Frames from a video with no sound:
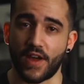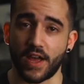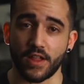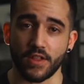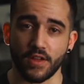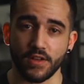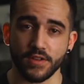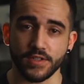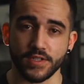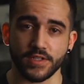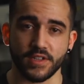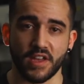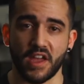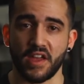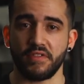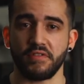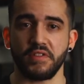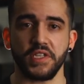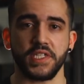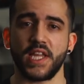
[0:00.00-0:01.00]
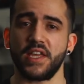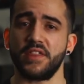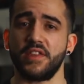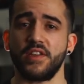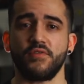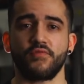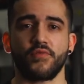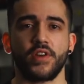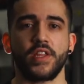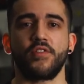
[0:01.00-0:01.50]
fat loss, and there's
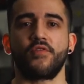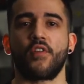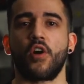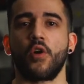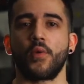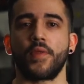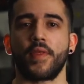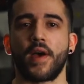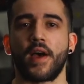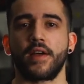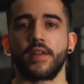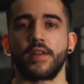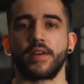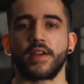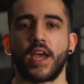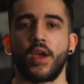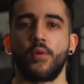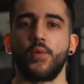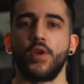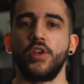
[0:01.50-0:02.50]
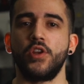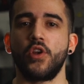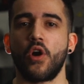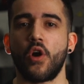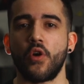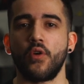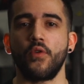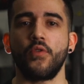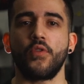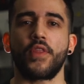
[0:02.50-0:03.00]
nothing really wrong with that. Okay, we
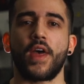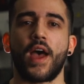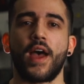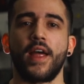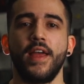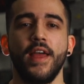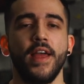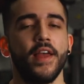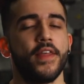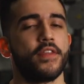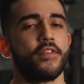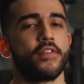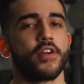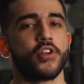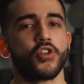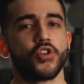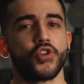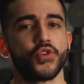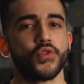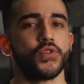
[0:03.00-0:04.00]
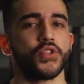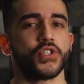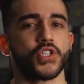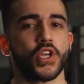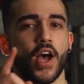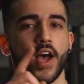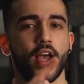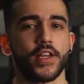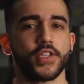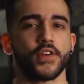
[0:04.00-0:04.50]
know that there are two
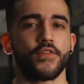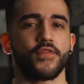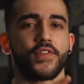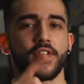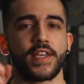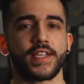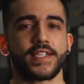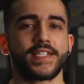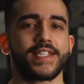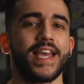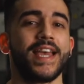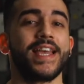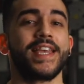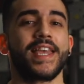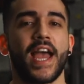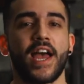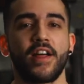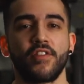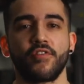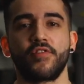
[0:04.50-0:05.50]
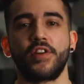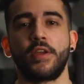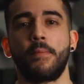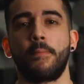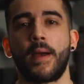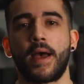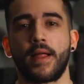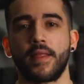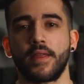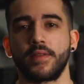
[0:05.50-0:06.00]
sides of this calorie
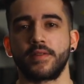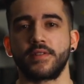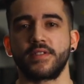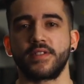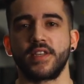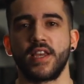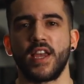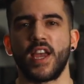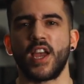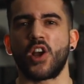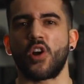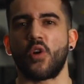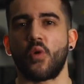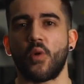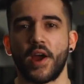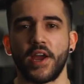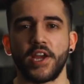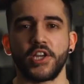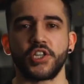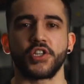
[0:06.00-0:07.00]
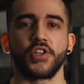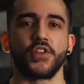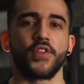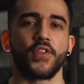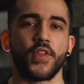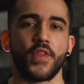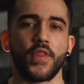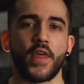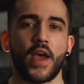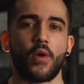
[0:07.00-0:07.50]
balance
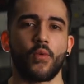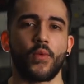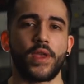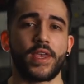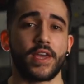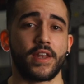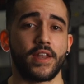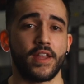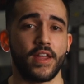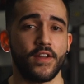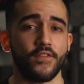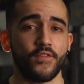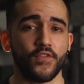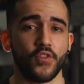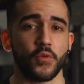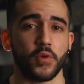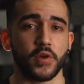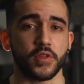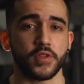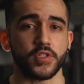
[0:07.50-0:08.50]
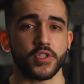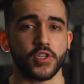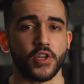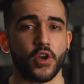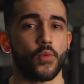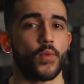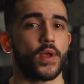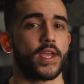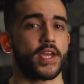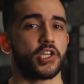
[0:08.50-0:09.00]
equation that we can influence. You
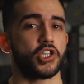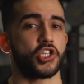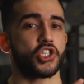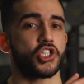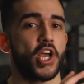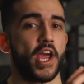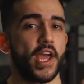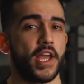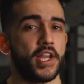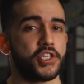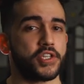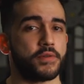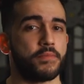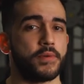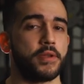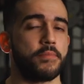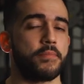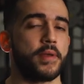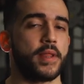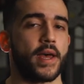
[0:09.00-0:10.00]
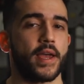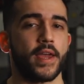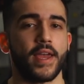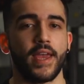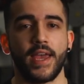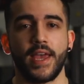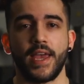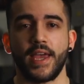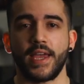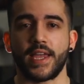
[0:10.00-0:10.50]
know, we can change and manipulate
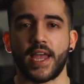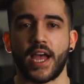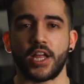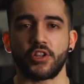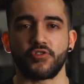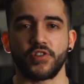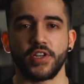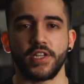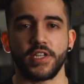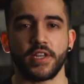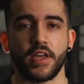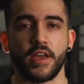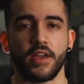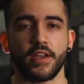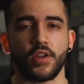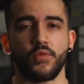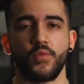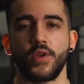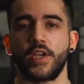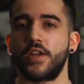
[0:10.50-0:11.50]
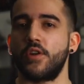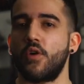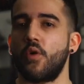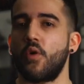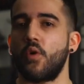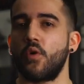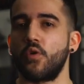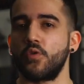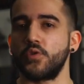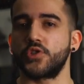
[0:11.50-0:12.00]
calorie intake, and we can
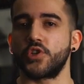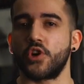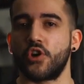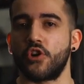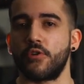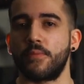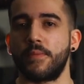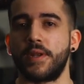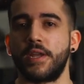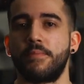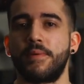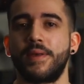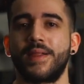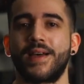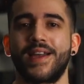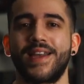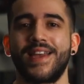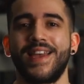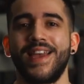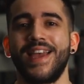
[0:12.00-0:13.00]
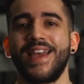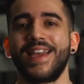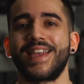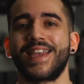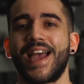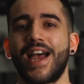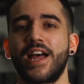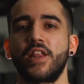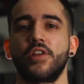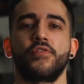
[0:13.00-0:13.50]
also manipulate
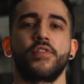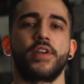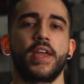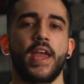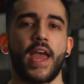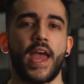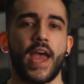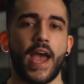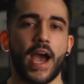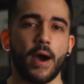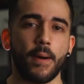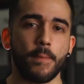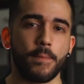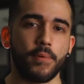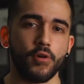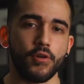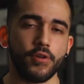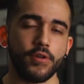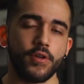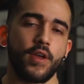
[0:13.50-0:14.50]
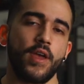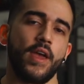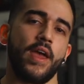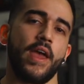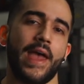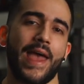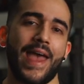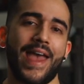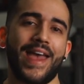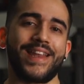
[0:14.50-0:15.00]
calorie output.
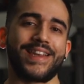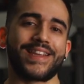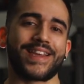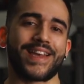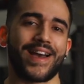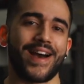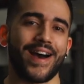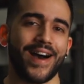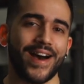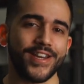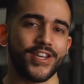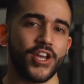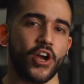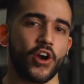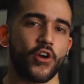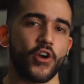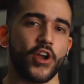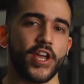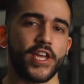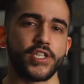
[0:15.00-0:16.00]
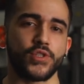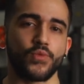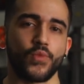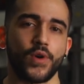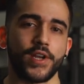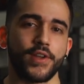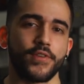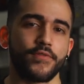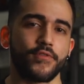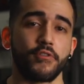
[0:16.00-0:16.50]
And cardio is
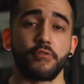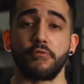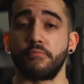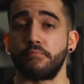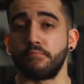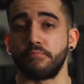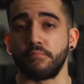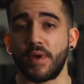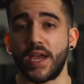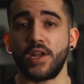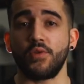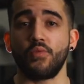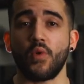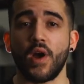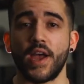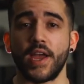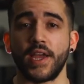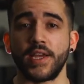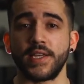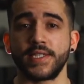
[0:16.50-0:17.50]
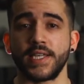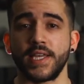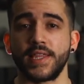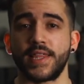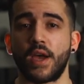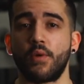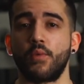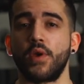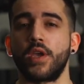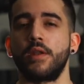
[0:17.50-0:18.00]
one of the main ways
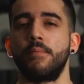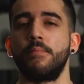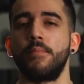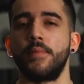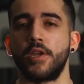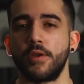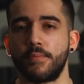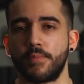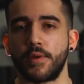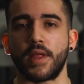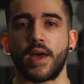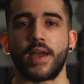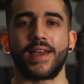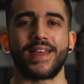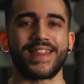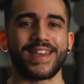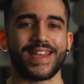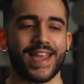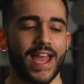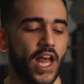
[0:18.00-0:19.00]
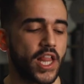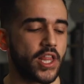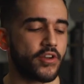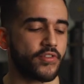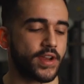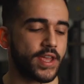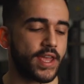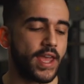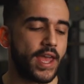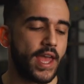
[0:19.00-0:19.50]
that we can manipulate the
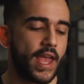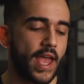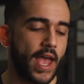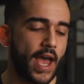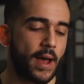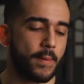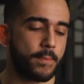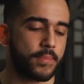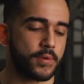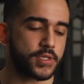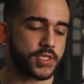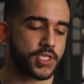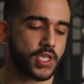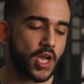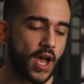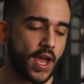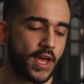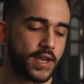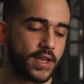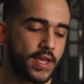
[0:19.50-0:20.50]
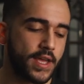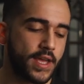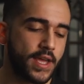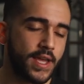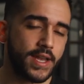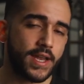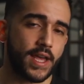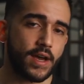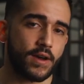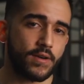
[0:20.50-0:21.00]
calorie output side.
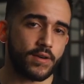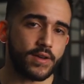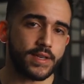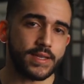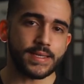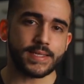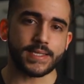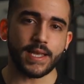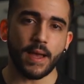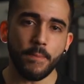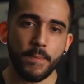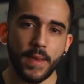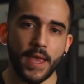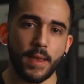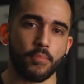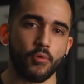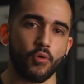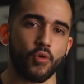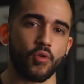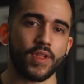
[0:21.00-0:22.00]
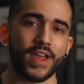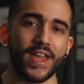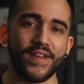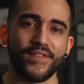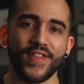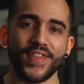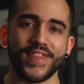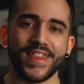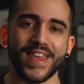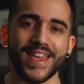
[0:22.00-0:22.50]
Now, some people
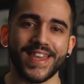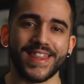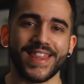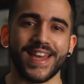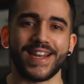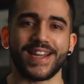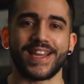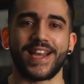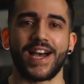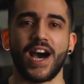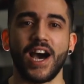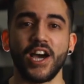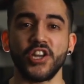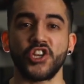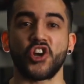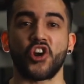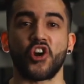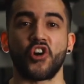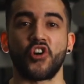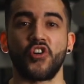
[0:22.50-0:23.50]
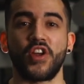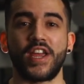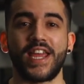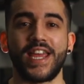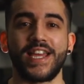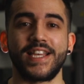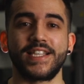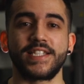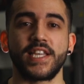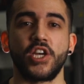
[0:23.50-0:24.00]
even think that cardio
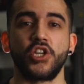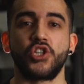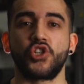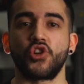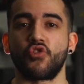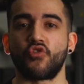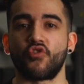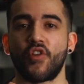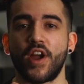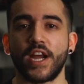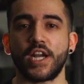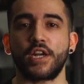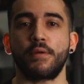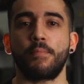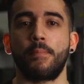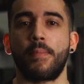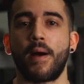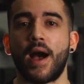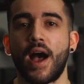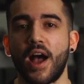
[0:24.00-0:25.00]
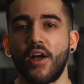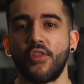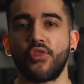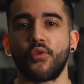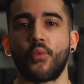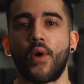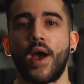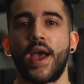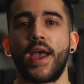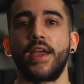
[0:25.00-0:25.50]
is a direct
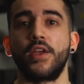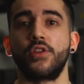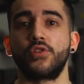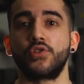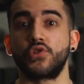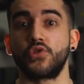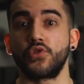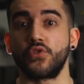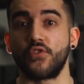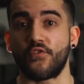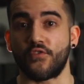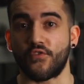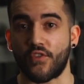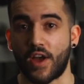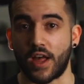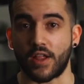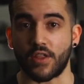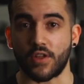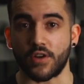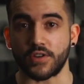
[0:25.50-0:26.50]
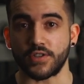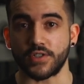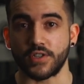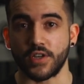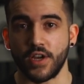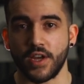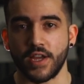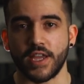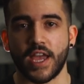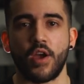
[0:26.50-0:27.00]
pathway to fat loss.
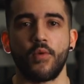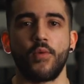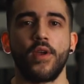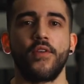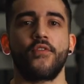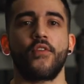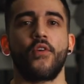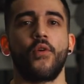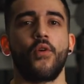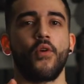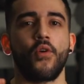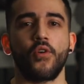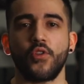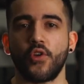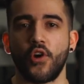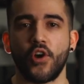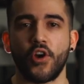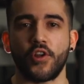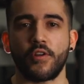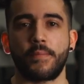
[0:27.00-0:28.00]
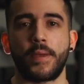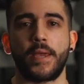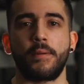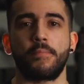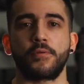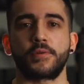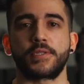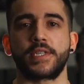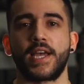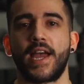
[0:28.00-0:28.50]
Okay, we've all heard of
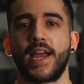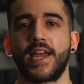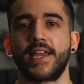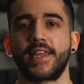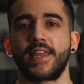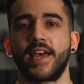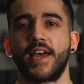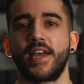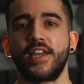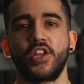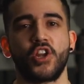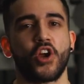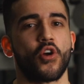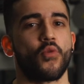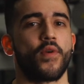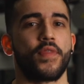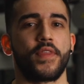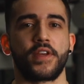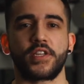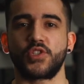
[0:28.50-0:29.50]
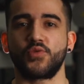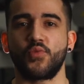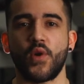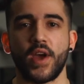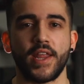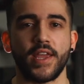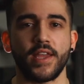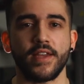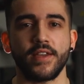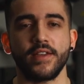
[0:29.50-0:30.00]
people saying that, you know, when they're
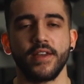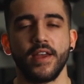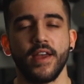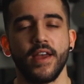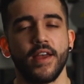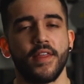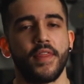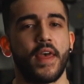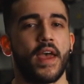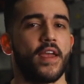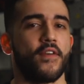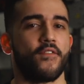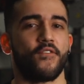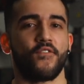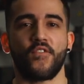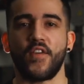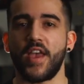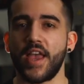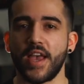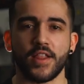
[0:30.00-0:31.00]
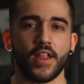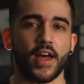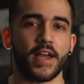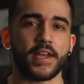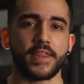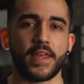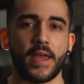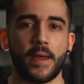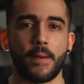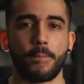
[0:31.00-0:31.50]
sweating, they feel
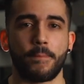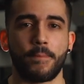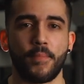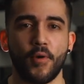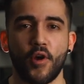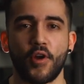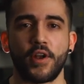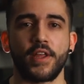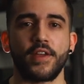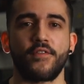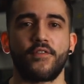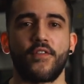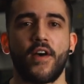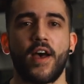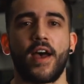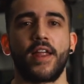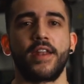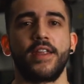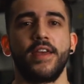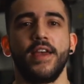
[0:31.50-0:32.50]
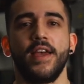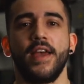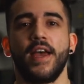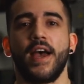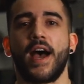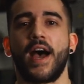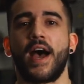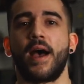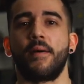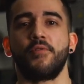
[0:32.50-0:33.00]
like they're burning fat.
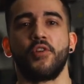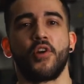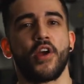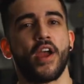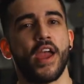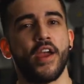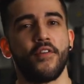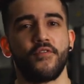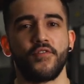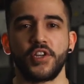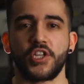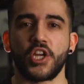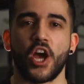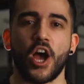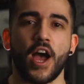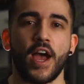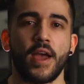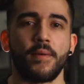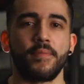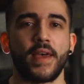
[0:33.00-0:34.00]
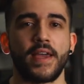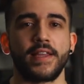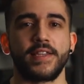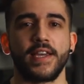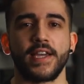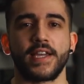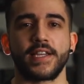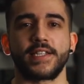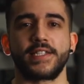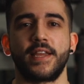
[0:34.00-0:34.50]
You know, every time they
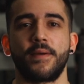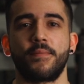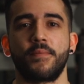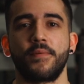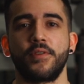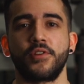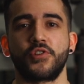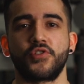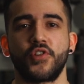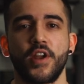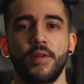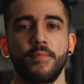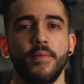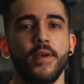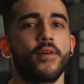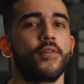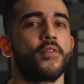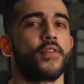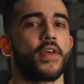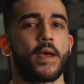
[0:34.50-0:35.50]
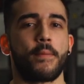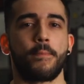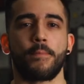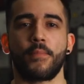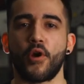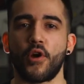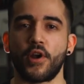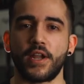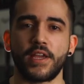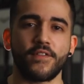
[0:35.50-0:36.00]
take a step on the treadmill, they're
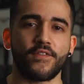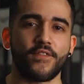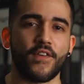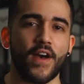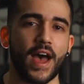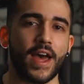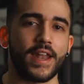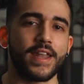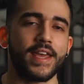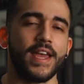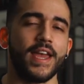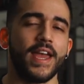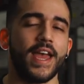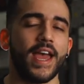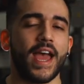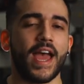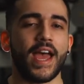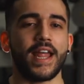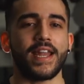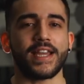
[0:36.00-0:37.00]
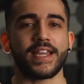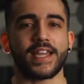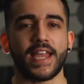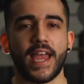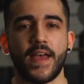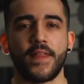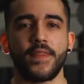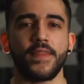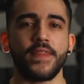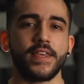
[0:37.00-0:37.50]
burning fat. And
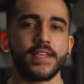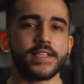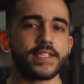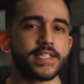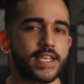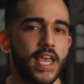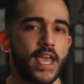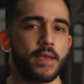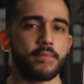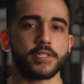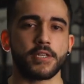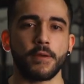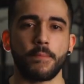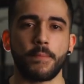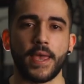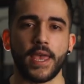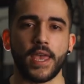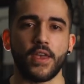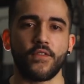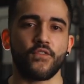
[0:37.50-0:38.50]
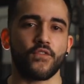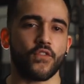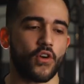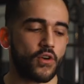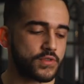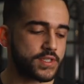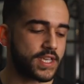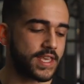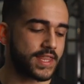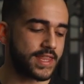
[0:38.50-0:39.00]
again, this seems to be
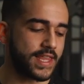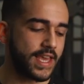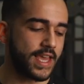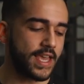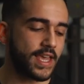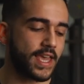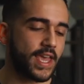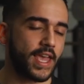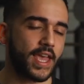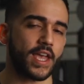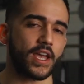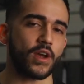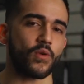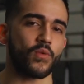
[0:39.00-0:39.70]
faulty thinking,